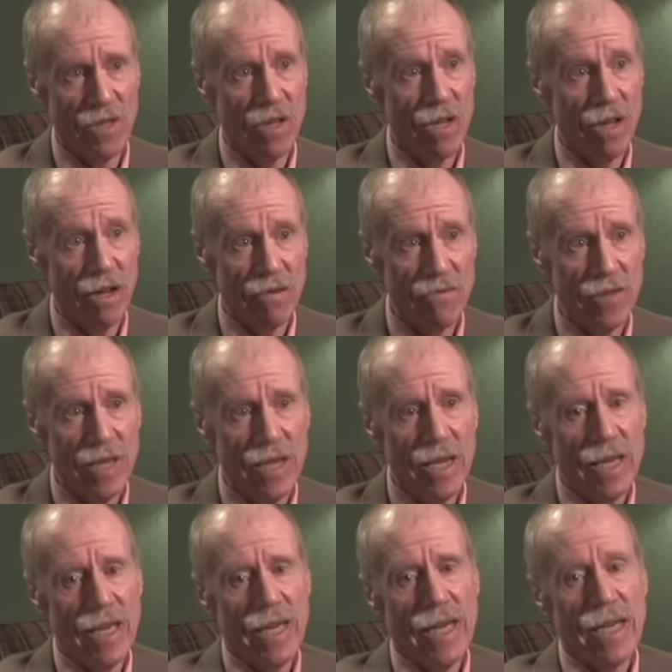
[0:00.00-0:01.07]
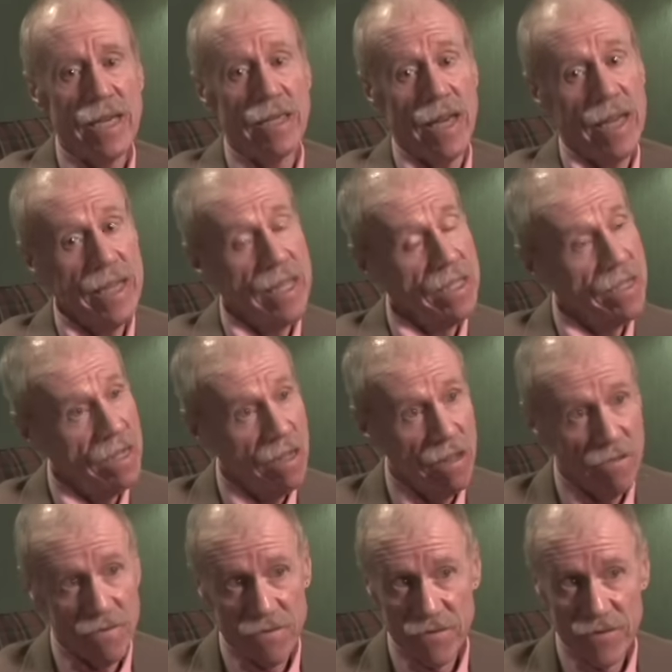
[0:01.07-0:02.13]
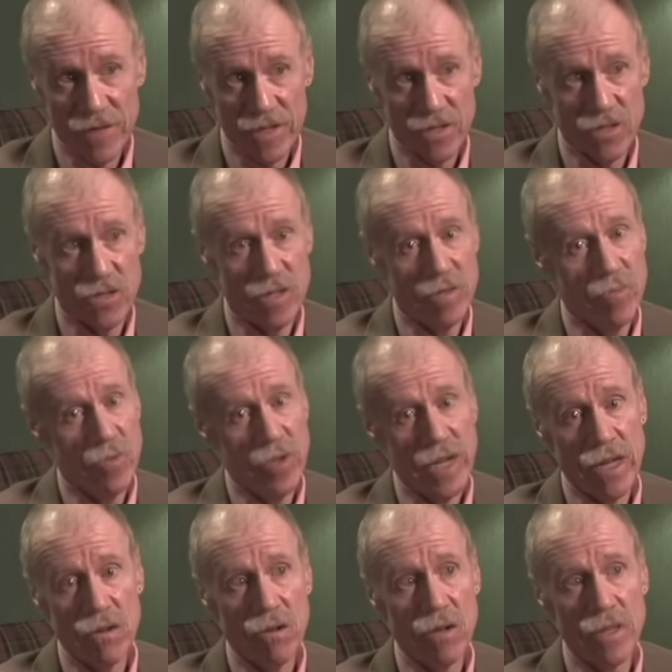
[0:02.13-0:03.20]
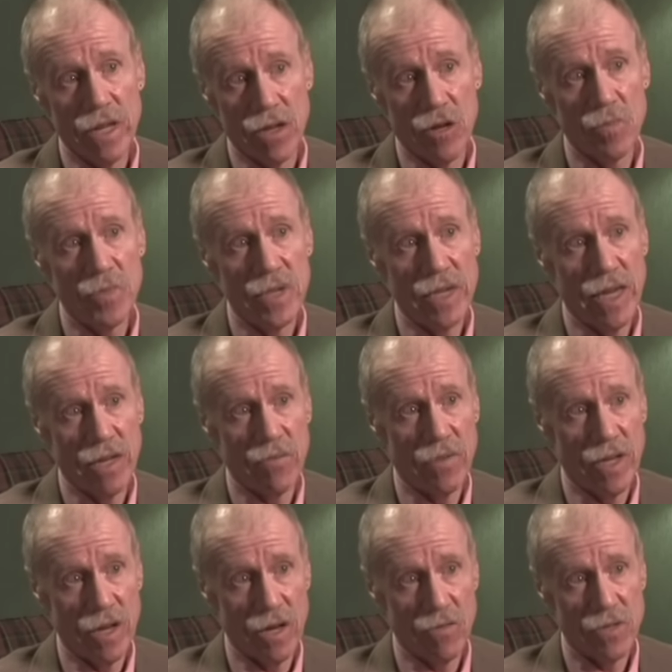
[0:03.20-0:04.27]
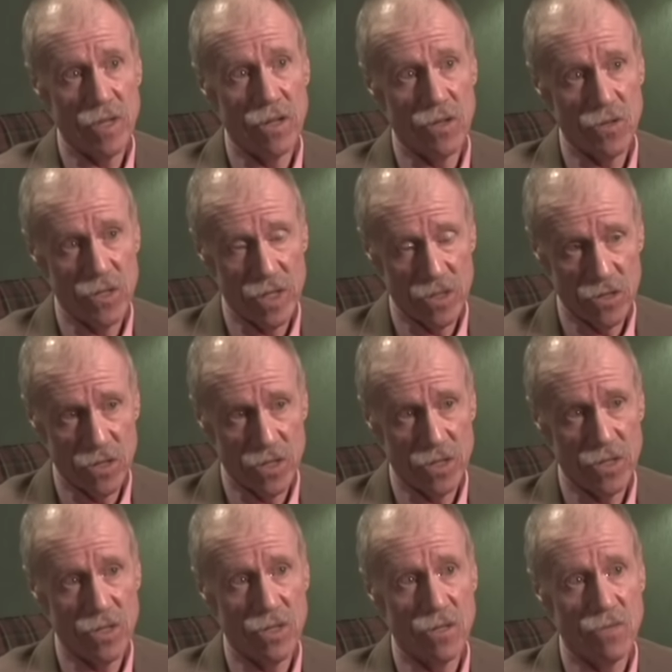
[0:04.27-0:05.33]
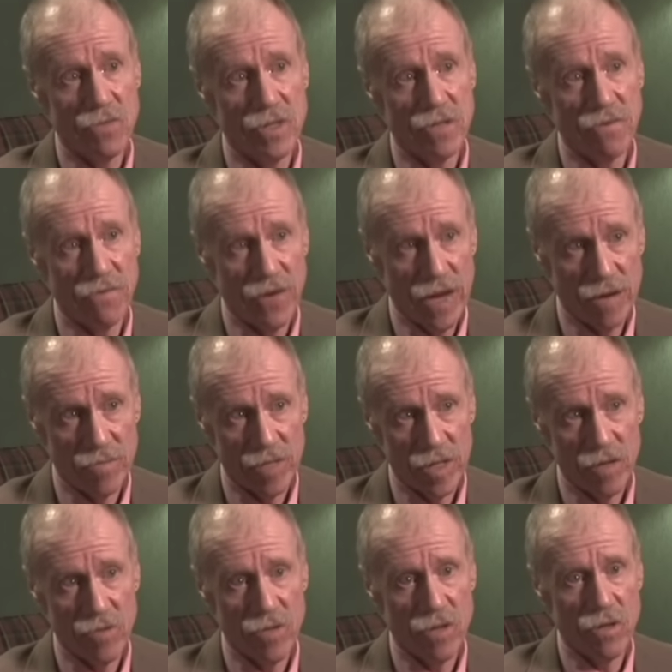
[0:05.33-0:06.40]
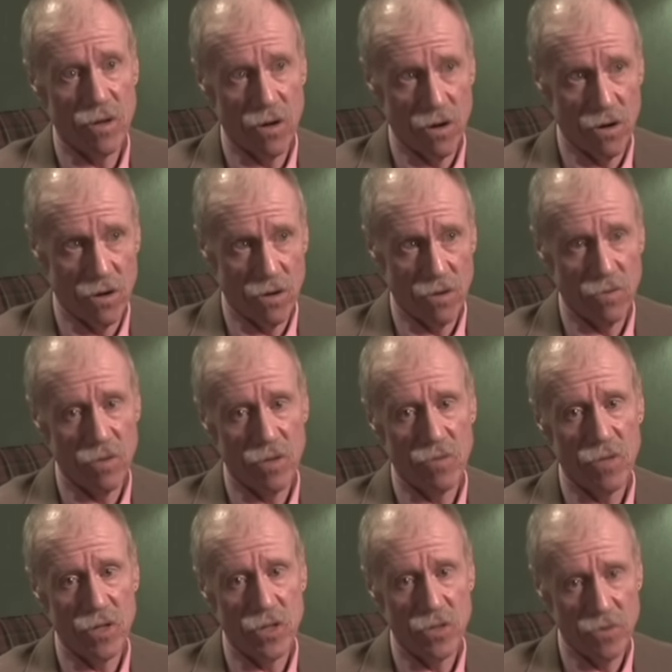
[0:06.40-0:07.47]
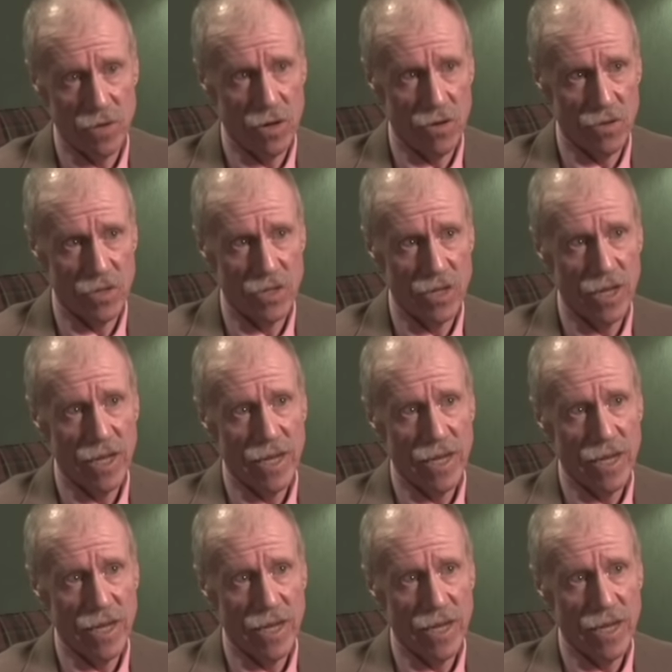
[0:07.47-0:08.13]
the cliff? That gets tough. And so you bring in all the help you can there with the nursing assistants, with the family, with her, with what you know as